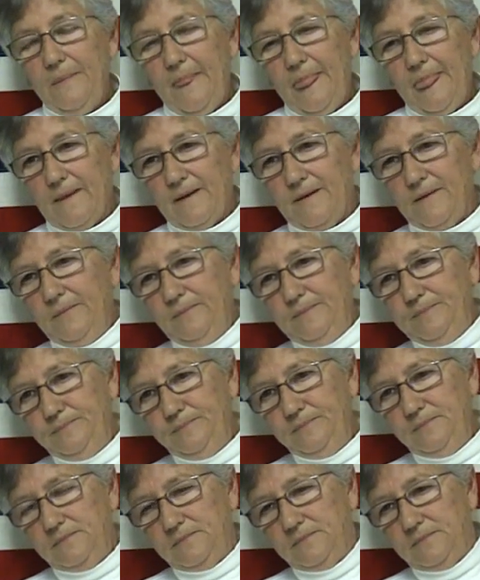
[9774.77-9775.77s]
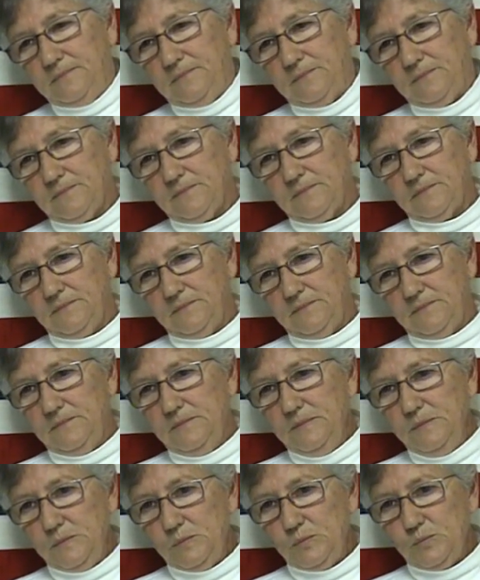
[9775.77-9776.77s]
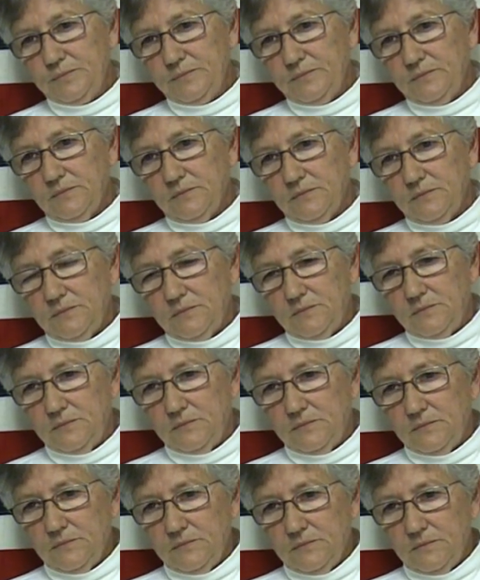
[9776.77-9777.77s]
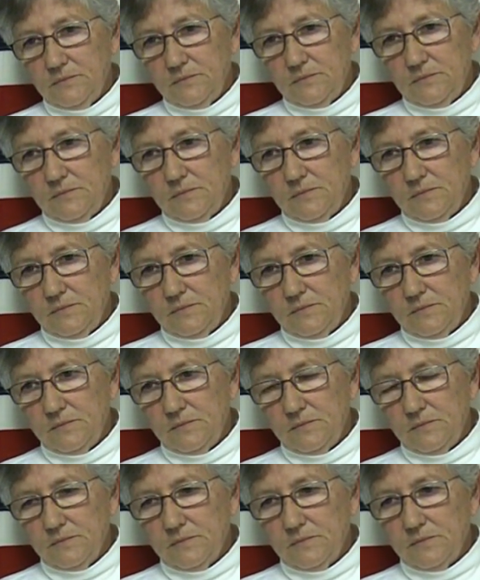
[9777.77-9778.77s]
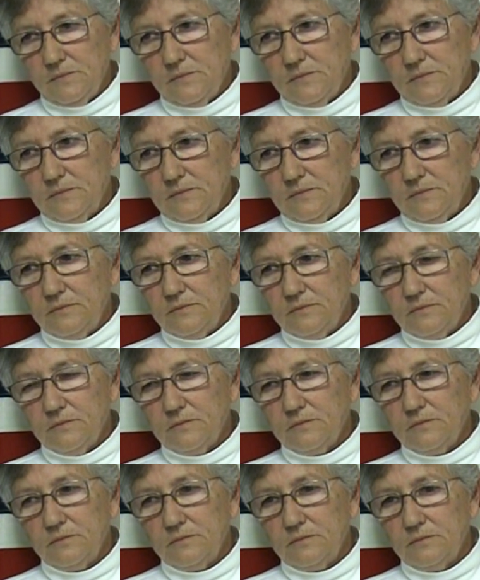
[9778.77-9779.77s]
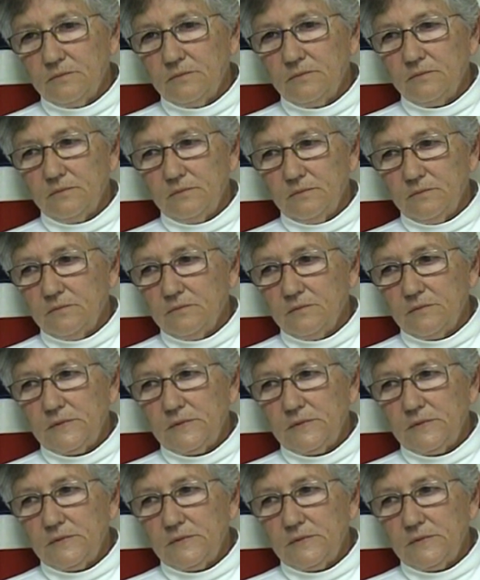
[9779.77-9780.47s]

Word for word: How long would uh, an average negotiation take for you sitting at a table?